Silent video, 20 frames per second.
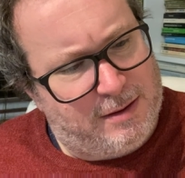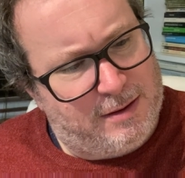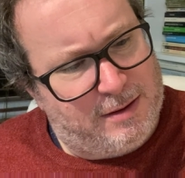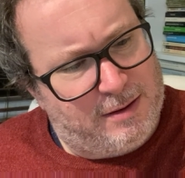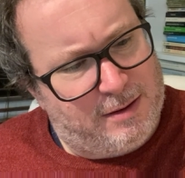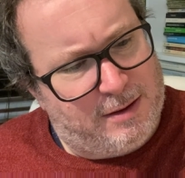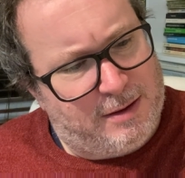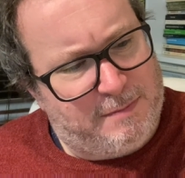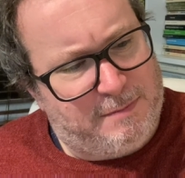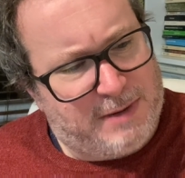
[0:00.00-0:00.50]

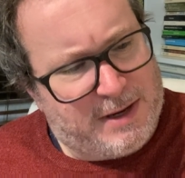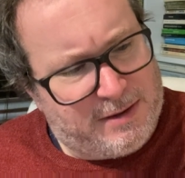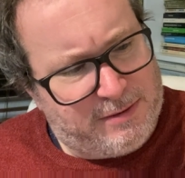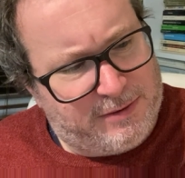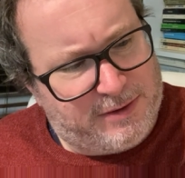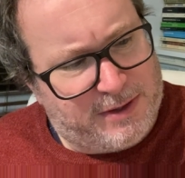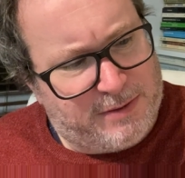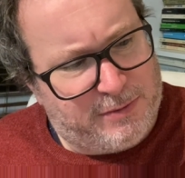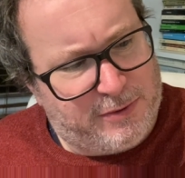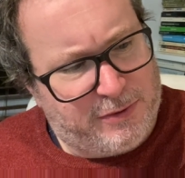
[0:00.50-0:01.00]
about
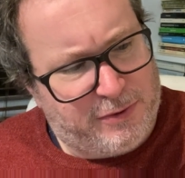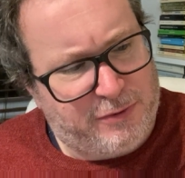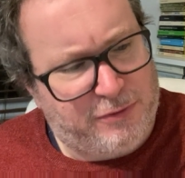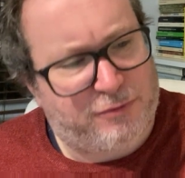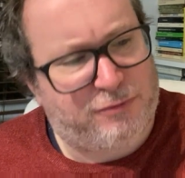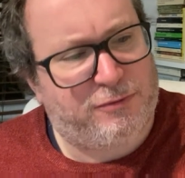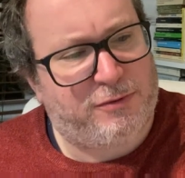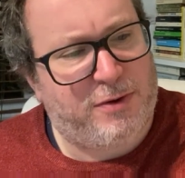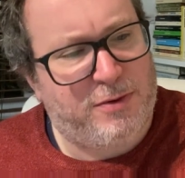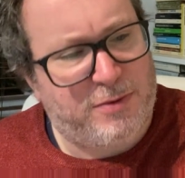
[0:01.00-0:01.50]
someone who's
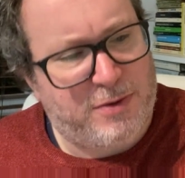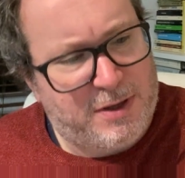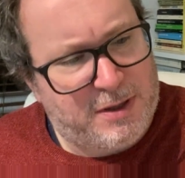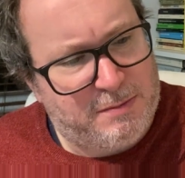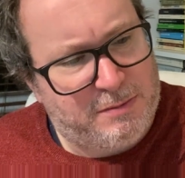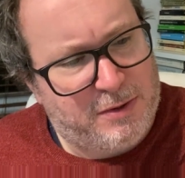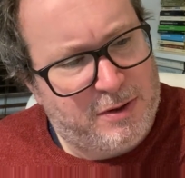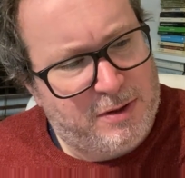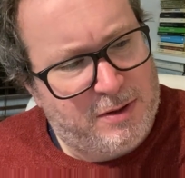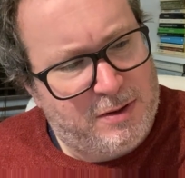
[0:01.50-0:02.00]
grown
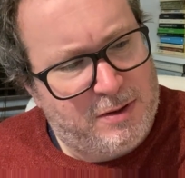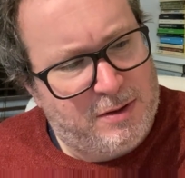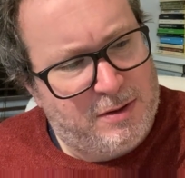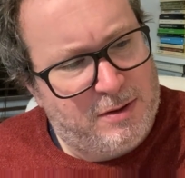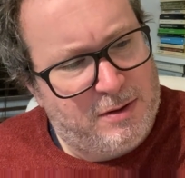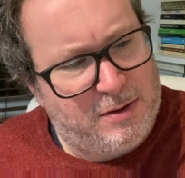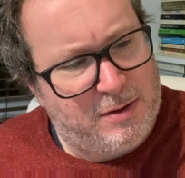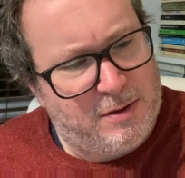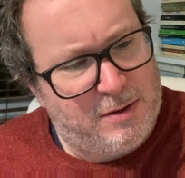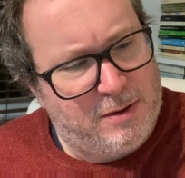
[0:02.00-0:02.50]
up
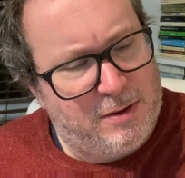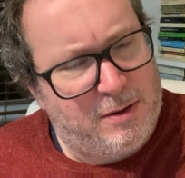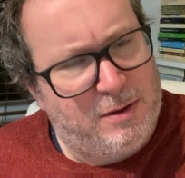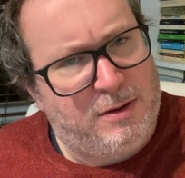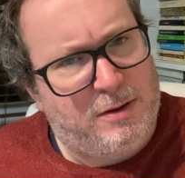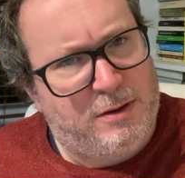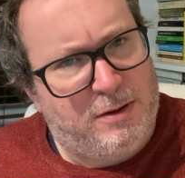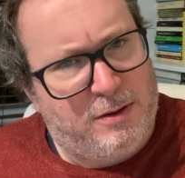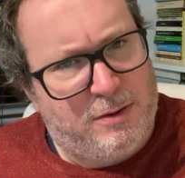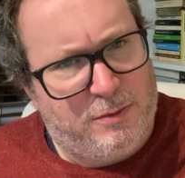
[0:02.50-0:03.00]

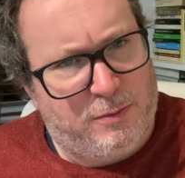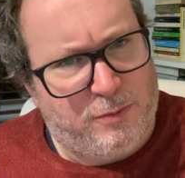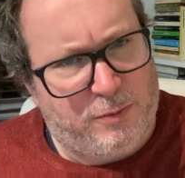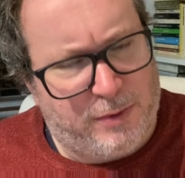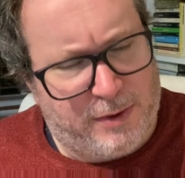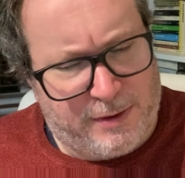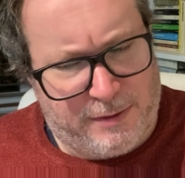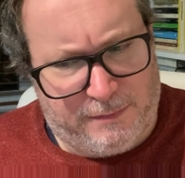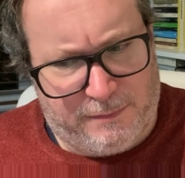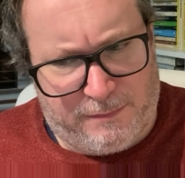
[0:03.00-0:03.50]

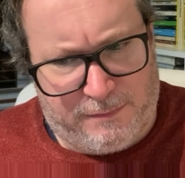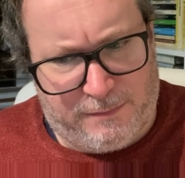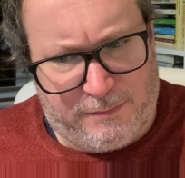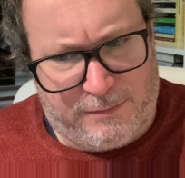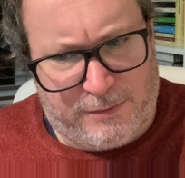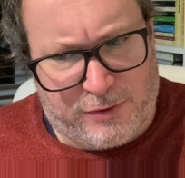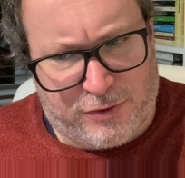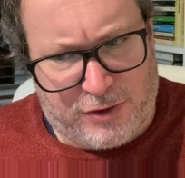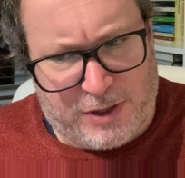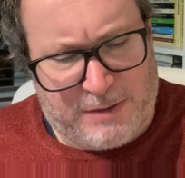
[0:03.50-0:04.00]
with
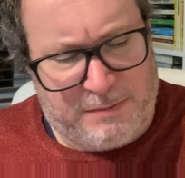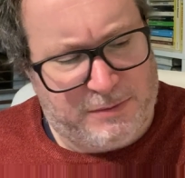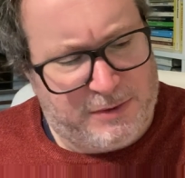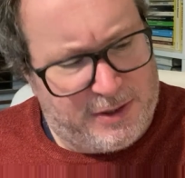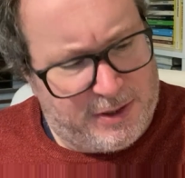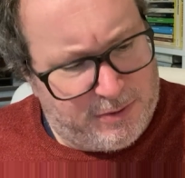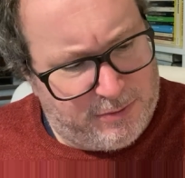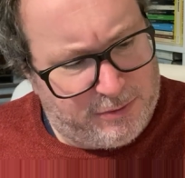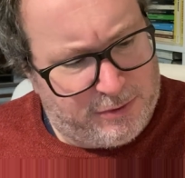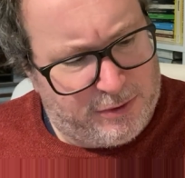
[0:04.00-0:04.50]
the James
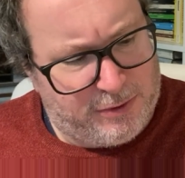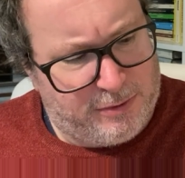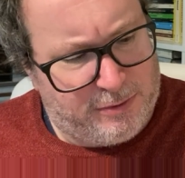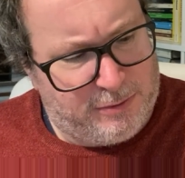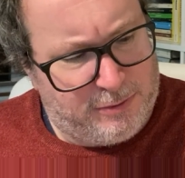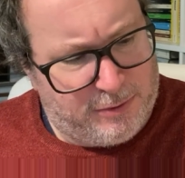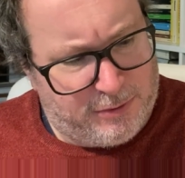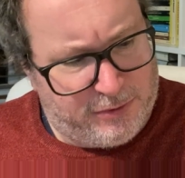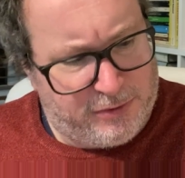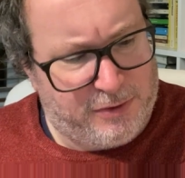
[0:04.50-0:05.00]
Hilton
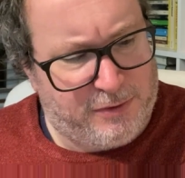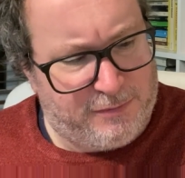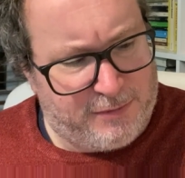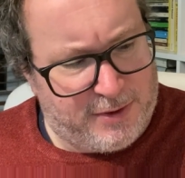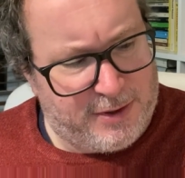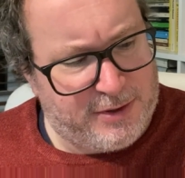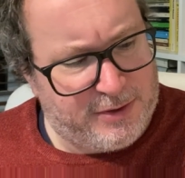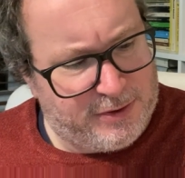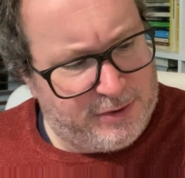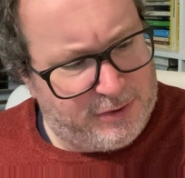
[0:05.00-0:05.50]
Lost
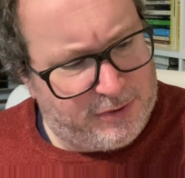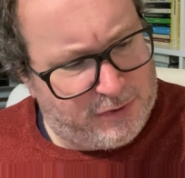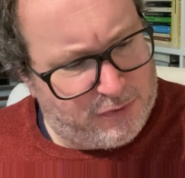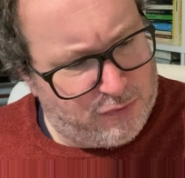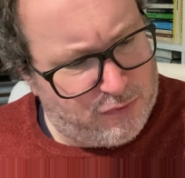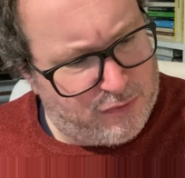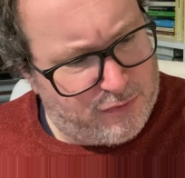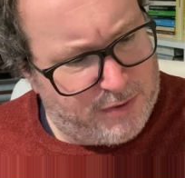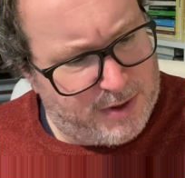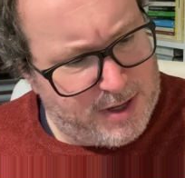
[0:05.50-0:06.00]
Horizon
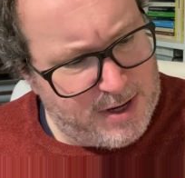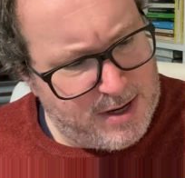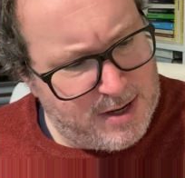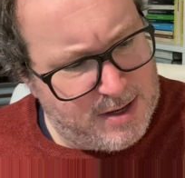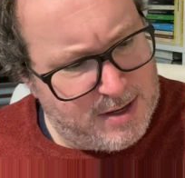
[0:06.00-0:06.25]
story,